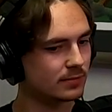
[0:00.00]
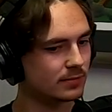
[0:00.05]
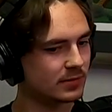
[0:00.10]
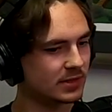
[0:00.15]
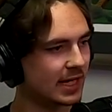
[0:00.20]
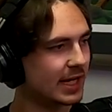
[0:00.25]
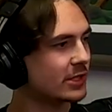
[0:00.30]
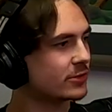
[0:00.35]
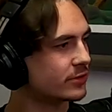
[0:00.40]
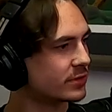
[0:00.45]

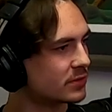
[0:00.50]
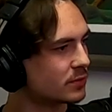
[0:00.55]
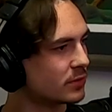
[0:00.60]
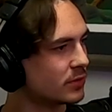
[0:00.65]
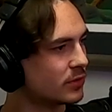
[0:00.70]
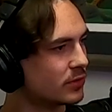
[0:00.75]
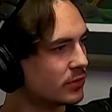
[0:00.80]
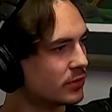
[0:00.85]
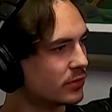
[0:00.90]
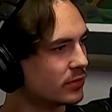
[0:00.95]
dangerous when
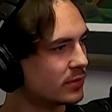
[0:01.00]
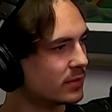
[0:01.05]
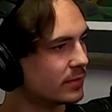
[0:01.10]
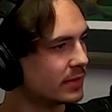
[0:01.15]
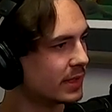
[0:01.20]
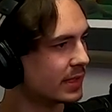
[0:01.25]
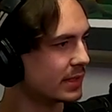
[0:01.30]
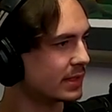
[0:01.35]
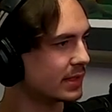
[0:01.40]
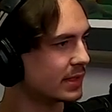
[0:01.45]
you do
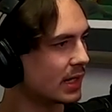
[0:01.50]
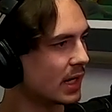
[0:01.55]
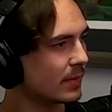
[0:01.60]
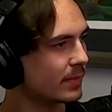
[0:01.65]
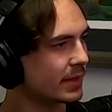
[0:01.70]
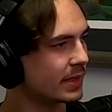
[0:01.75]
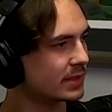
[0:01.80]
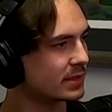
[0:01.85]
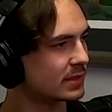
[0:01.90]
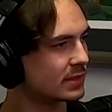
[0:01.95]
get in
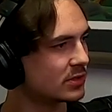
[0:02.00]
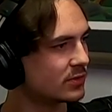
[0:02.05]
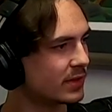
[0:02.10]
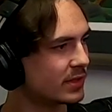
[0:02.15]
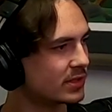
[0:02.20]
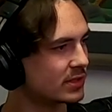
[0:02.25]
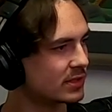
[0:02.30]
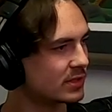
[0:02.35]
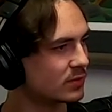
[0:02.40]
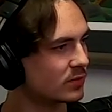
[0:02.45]
combat
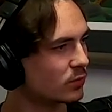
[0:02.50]
situations.